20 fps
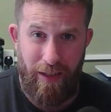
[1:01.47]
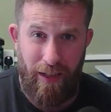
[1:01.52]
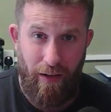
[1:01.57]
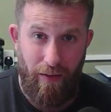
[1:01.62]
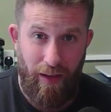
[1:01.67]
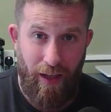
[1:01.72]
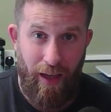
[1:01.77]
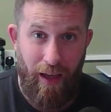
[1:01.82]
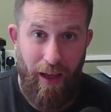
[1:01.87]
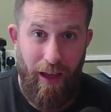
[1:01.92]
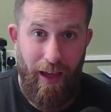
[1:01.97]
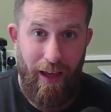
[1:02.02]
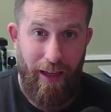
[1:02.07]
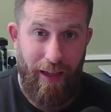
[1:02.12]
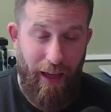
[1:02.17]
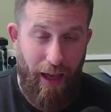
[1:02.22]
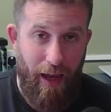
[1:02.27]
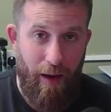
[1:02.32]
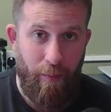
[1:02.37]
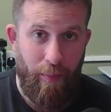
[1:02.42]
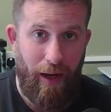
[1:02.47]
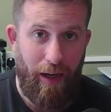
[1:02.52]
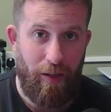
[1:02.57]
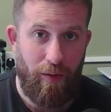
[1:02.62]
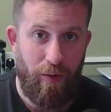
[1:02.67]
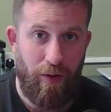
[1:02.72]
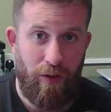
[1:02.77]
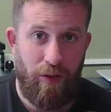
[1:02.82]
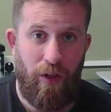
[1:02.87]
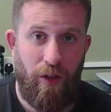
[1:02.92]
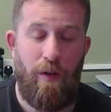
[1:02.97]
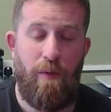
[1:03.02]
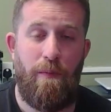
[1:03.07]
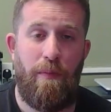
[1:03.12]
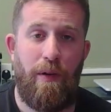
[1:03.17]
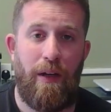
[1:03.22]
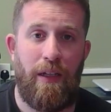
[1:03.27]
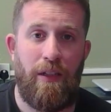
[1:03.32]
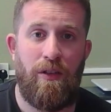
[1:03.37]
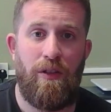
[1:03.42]
out there getting back to us soon.
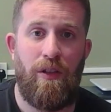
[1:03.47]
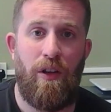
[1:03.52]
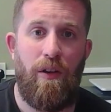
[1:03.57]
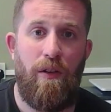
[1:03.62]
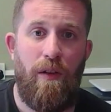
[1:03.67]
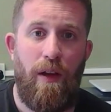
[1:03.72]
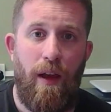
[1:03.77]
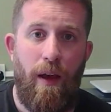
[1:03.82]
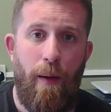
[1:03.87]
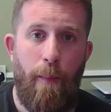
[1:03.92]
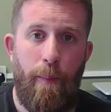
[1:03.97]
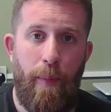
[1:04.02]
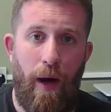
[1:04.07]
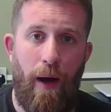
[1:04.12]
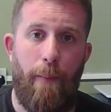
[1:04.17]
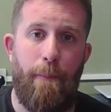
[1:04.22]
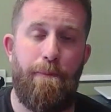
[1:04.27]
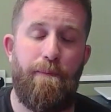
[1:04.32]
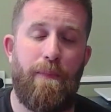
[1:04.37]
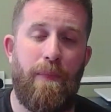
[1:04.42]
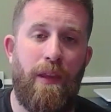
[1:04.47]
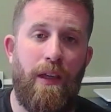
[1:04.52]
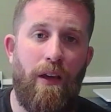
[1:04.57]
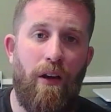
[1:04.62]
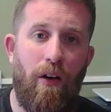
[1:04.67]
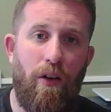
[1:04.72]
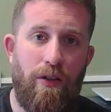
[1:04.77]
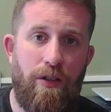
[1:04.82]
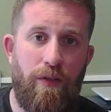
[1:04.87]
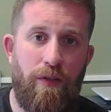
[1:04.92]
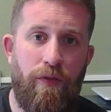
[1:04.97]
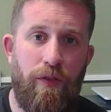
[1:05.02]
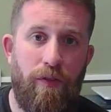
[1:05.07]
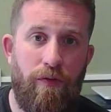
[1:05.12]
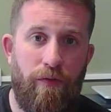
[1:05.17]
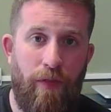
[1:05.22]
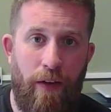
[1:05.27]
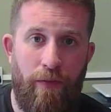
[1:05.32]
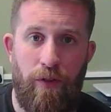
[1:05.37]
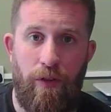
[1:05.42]
Please do. But the answer for
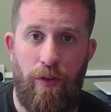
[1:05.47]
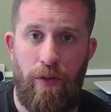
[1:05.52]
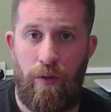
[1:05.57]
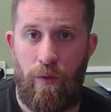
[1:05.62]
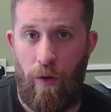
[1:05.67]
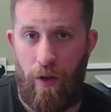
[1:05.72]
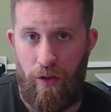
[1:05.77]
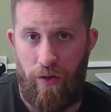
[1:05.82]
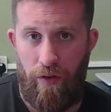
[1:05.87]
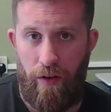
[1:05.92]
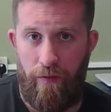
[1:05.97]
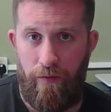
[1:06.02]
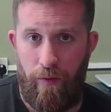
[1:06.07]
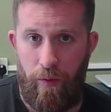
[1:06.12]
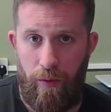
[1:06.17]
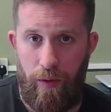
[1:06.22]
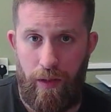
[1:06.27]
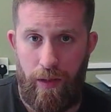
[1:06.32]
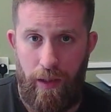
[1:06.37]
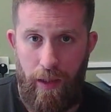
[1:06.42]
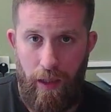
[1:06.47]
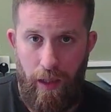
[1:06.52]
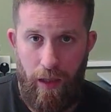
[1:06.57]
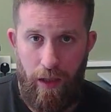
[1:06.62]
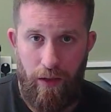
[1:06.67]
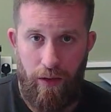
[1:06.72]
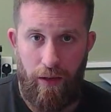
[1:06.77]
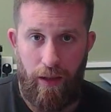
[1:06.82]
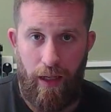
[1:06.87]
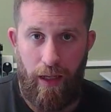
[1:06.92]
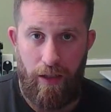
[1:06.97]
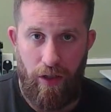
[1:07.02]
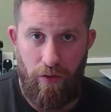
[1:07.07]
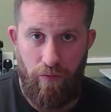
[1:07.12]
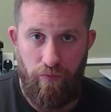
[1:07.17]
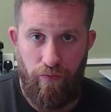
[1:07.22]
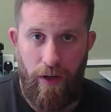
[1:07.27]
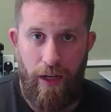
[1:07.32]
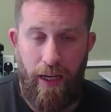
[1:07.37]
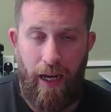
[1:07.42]
the revenue is quite straightforward. So let's
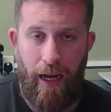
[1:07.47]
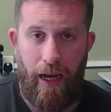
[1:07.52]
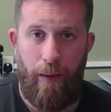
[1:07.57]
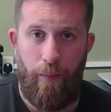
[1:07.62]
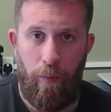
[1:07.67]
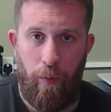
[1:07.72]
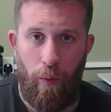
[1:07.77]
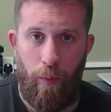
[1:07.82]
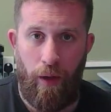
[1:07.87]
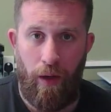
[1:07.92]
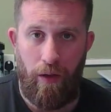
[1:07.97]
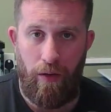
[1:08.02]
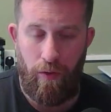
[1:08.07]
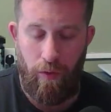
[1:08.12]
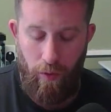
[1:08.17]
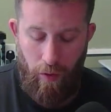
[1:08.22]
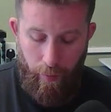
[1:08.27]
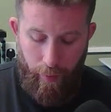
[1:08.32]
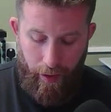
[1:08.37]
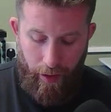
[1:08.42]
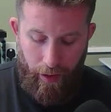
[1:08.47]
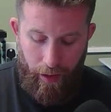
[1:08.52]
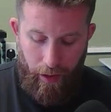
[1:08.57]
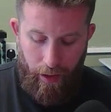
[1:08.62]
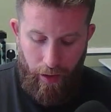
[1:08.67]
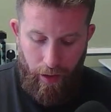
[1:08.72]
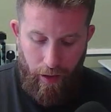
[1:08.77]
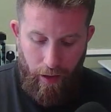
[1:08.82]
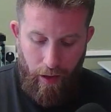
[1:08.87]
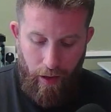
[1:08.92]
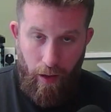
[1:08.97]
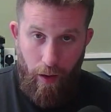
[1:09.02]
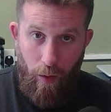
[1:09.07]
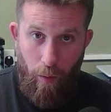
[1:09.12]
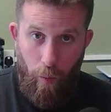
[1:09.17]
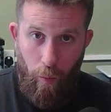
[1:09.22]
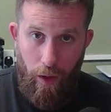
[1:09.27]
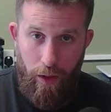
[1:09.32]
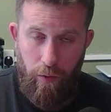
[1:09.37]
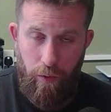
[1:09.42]
just recap what we're going to talk about here.
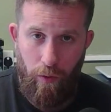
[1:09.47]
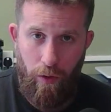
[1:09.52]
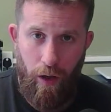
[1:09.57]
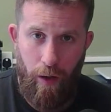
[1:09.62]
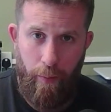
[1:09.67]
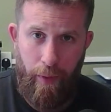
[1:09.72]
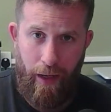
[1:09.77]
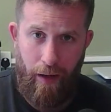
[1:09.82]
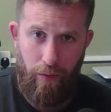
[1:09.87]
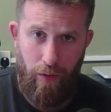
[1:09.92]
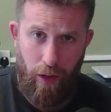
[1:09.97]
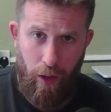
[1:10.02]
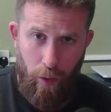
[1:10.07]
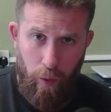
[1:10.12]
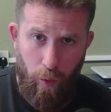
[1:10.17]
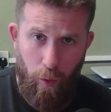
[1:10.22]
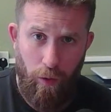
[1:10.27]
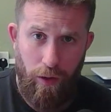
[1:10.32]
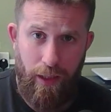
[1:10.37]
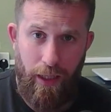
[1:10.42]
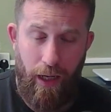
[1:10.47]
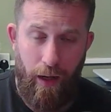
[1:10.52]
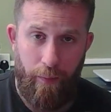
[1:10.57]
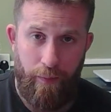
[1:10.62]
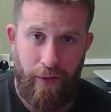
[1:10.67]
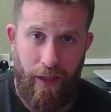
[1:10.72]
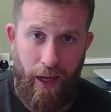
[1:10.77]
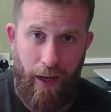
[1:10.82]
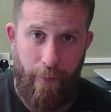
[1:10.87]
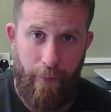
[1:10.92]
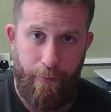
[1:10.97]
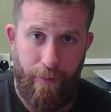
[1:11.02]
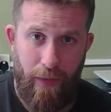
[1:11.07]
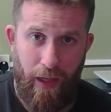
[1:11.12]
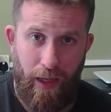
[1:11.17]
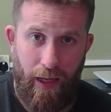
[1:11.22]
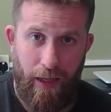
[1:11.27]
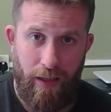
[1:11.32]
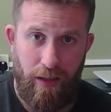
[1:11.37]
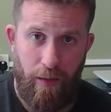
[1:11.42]
We're talking about the quarterly update
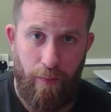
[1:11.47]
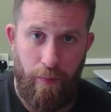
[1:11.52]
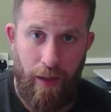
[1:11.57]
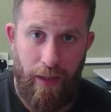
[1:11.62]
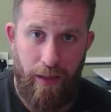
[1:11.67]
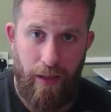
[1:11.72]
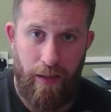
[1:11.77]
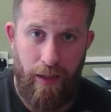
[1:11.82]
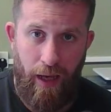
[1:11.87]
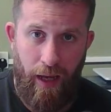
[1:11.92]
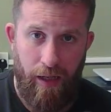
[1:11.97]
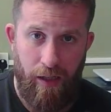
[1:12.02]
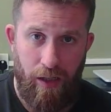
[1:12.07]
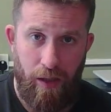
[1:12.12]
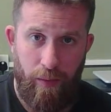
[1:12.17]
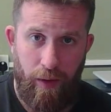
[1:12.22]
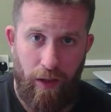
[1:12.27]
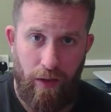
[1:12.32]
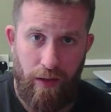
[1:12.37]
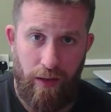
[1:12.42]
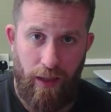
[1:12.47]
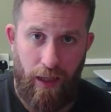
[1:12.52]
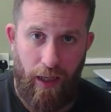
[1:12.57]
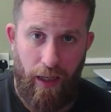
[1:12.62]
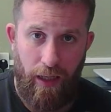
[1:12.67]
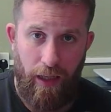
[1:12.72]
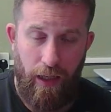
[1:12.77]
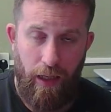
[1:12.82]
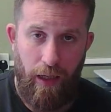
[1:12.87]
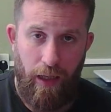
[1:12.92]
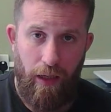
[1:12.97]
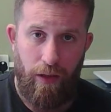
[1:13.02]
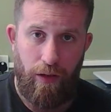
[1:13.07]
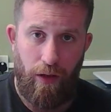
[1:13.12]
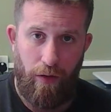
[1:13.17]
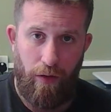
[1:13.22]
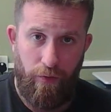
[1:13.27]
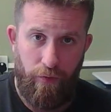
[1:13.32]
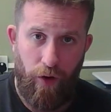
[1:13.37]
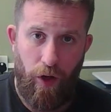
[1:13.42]
that gets submitted to HMRC.
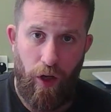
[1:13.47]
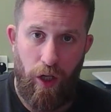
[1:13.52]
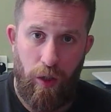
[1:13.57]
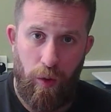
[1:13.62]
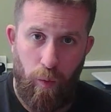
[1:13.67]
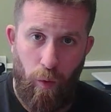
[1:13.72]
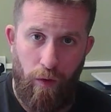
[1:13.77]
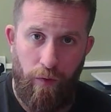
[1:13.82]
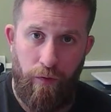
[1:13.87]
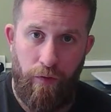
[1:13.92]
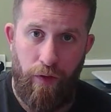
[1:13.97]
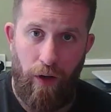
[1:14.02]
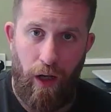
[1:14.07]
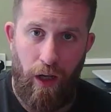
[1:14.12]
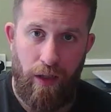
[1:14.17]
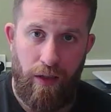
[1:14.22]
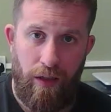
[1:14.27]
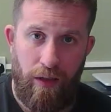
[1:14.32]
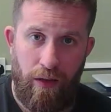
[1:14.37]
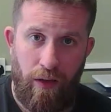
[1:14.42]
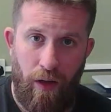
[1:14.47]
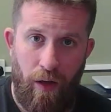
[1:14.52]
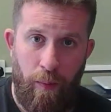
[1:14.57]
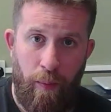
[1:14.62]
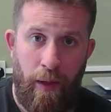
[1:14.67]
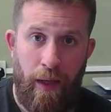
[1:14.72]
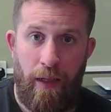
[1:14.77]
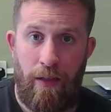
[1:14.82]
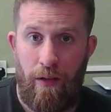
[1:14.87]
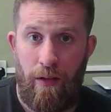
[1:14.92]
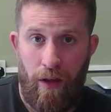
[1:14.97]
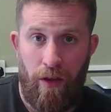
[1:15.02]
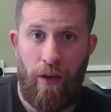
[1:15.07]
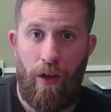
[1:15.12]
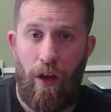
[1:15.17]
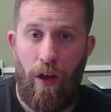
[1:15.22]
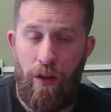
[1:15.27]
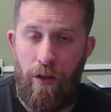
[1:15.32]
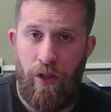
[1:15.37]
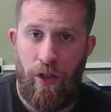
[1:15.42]
So the first one for us is going to be to the
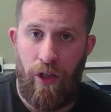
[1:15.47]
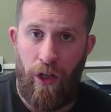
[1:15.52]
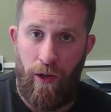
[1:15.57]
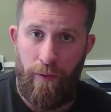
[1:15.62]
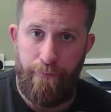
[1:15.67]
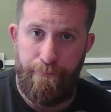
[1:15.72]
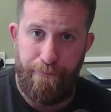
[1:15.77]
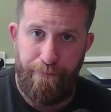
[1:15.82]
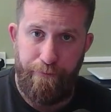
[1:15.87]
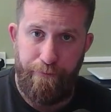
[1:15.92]
30th of June.